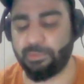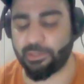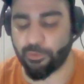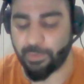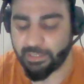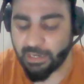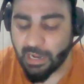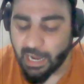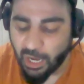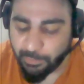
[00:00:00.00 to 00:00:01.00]
So better,
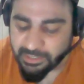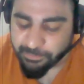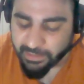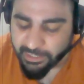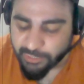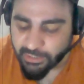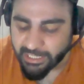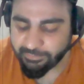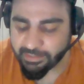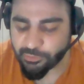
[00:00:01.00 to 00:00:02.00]
how much money should I
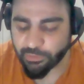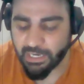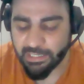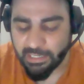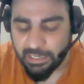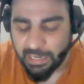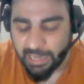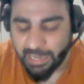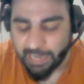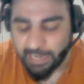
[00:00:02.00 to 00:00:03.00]
invest so that I
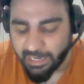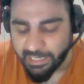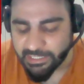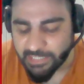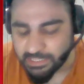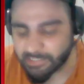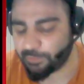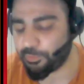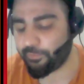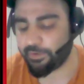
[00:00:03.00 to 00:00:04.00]
have the high chances of profit?